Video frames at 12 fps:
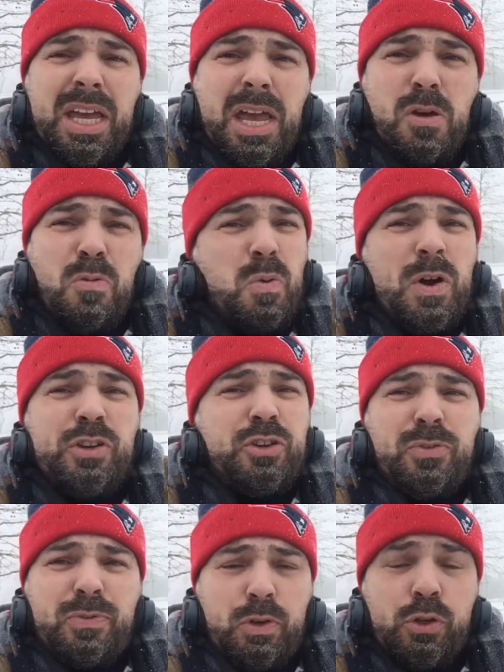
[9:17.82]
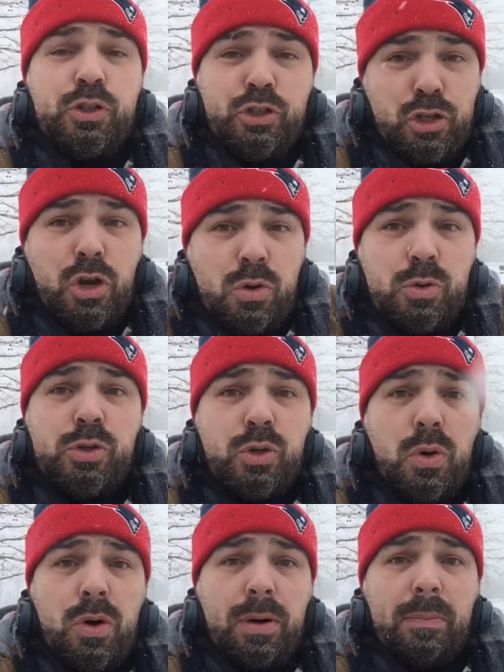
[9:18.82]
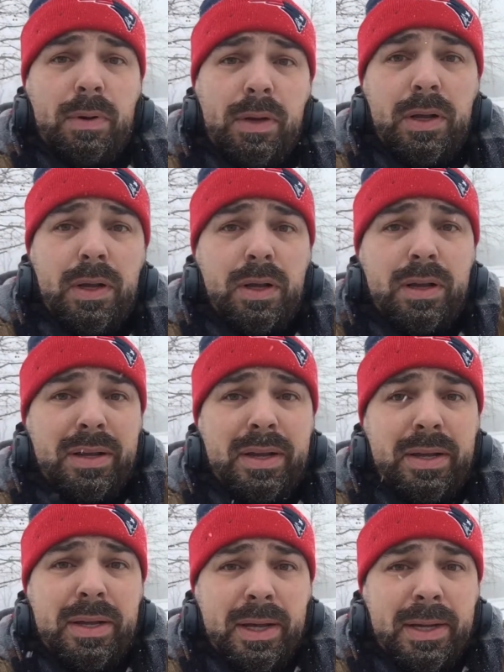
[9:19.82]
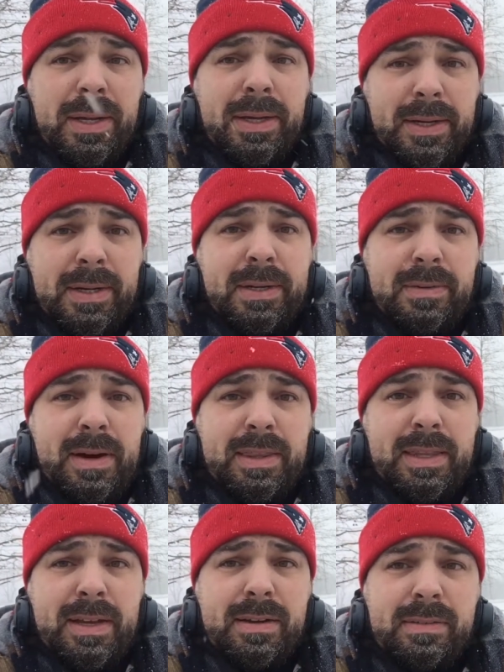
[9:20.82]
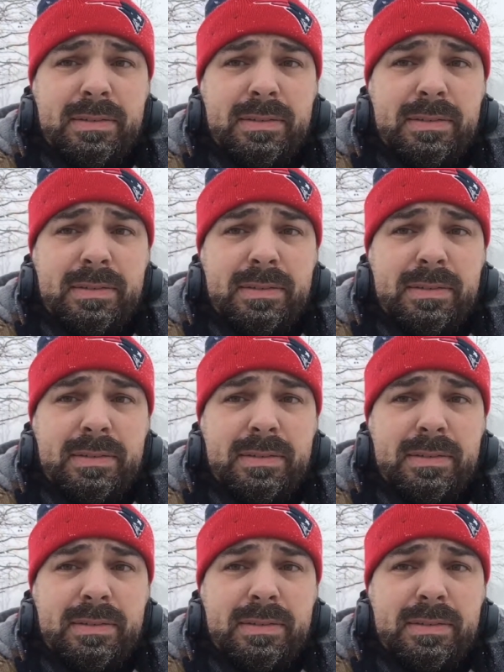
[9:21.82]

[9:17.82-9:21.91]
A wonderful snowstorm. Right there.